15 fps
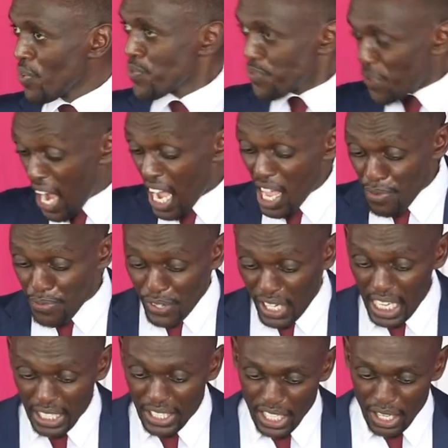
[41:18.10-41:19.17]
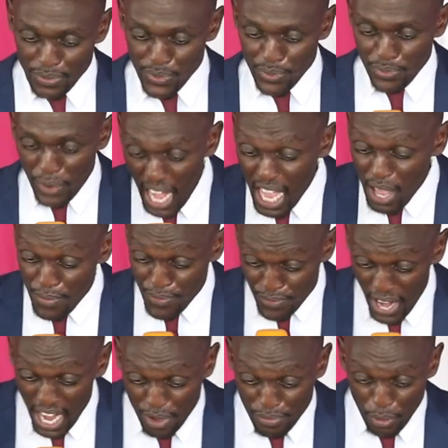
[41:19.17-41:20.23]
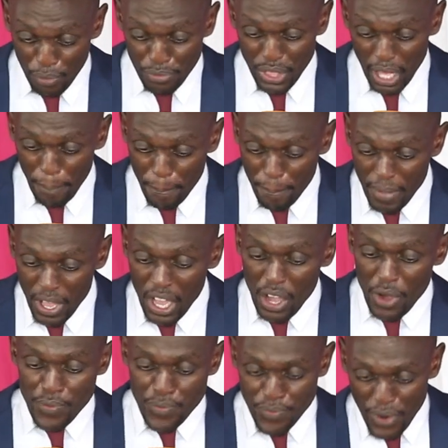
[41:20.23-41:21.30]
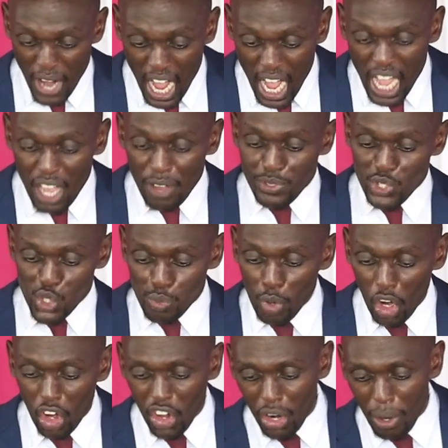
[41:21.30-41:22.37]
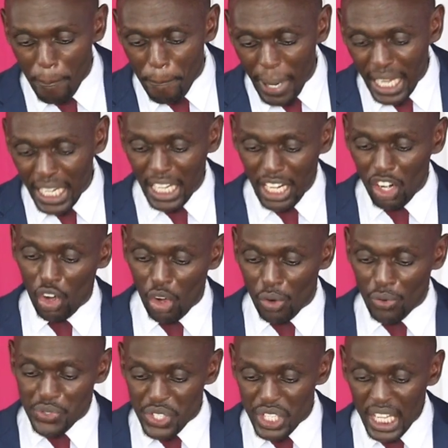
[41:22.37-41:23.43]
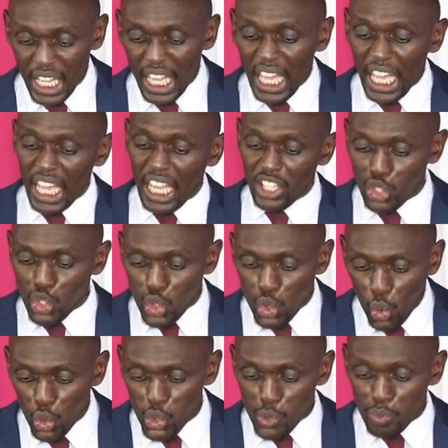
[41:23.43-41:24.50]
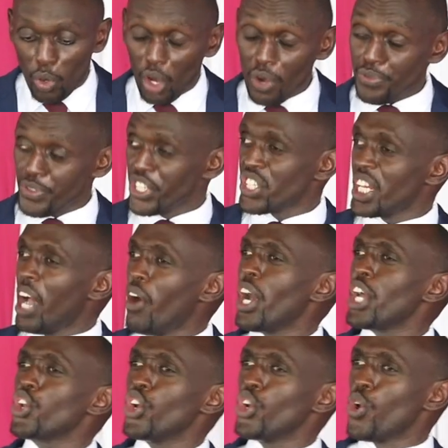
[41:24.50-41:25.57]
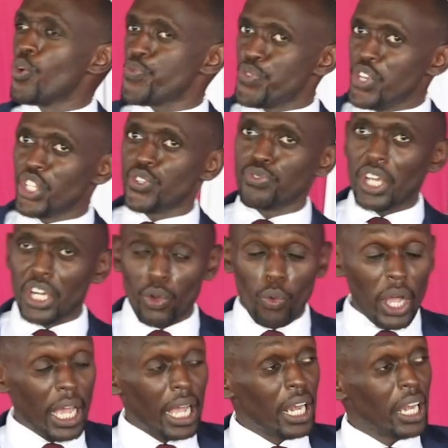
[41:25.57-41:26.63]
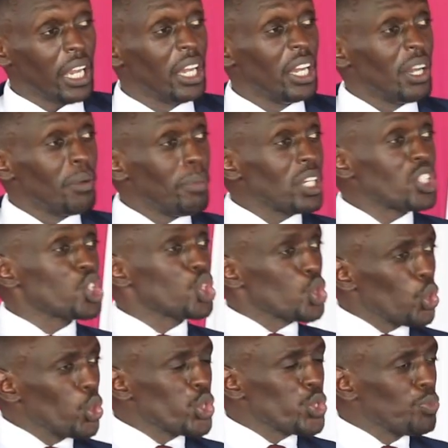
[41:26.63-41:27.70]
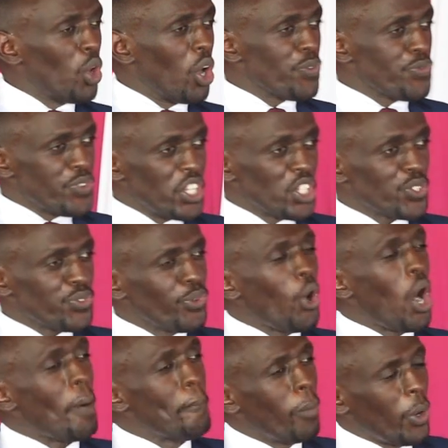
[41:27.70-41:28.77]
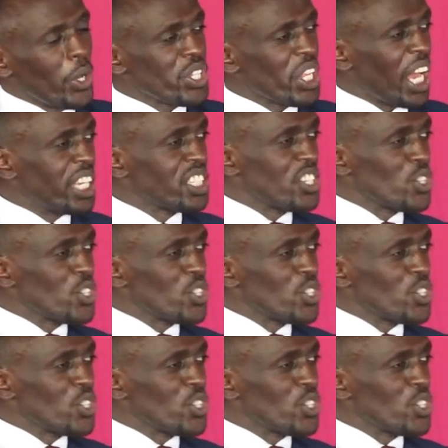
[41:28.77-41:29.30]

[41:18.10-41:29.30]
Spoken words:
Five KDFs. Five of them. Five small barley loaves and two small fish. Now, I don't know fish very well, but two small fish for a boy's lunch